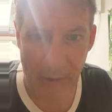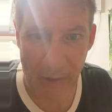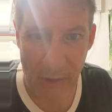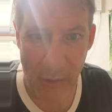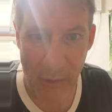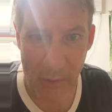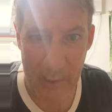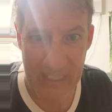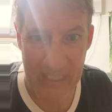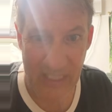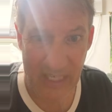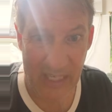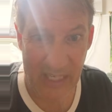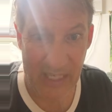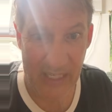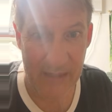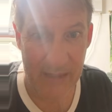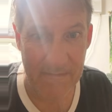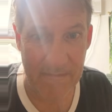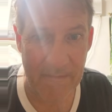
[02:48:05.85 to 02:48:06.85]
the
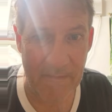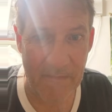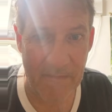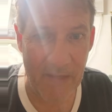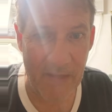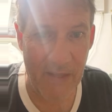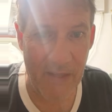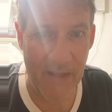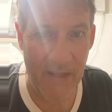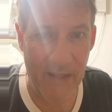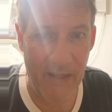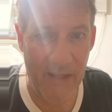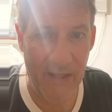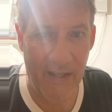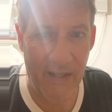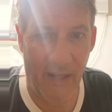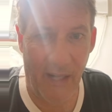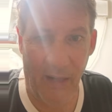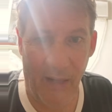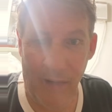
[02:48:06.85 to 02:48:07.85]
USA.
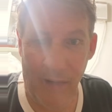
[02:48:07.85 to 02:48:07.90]
I don't